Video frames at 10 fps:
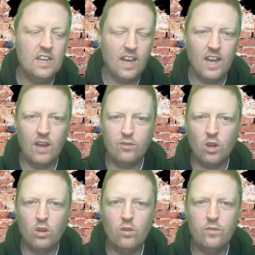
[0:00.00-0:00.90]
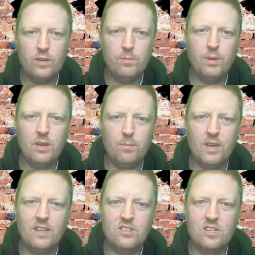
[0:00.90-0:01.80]
I've got a lovely Peter
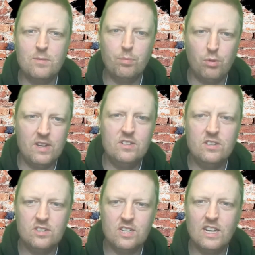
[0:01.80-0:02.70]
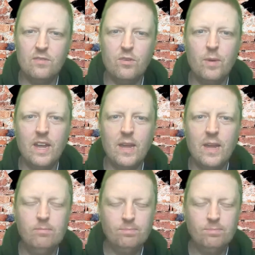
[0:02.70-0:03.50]
Beardsley print to give away